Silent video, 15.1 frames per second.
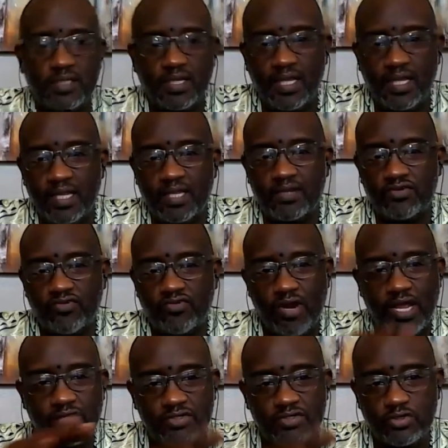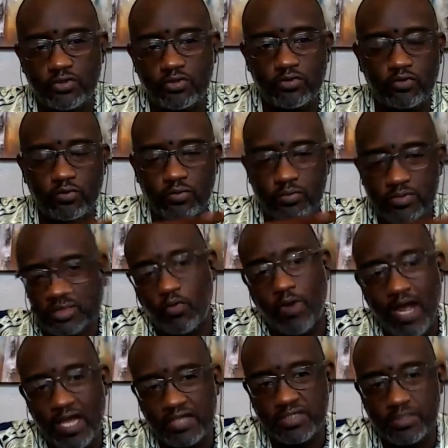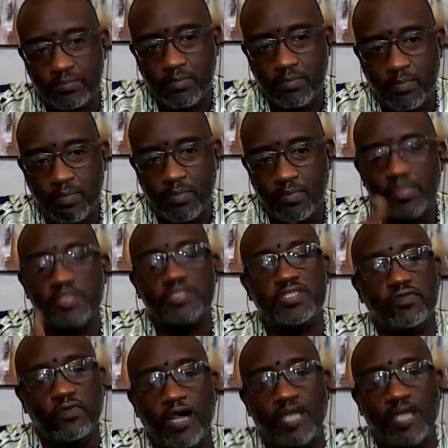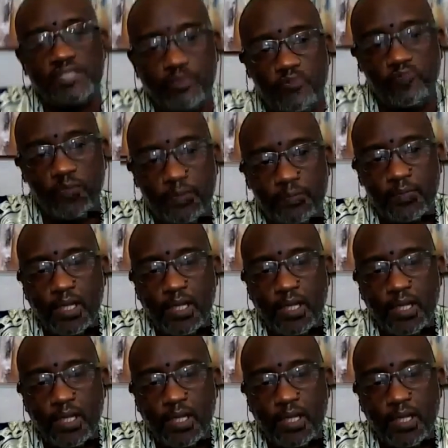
in trying to squash the civil rights movement.